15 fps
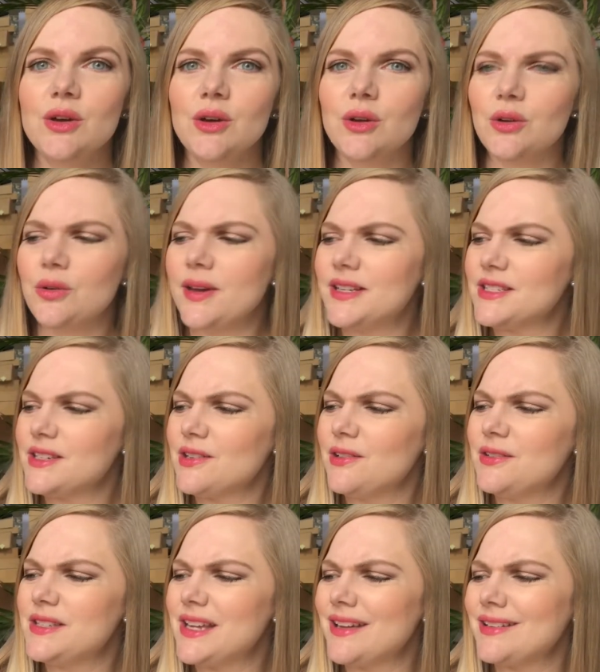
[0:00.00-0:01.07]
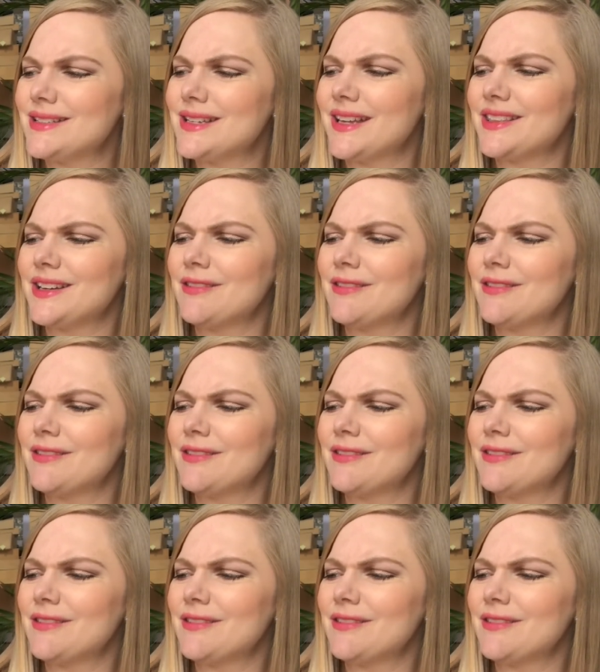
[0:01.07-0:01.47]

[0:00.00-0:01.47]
who, as it turns out, is like the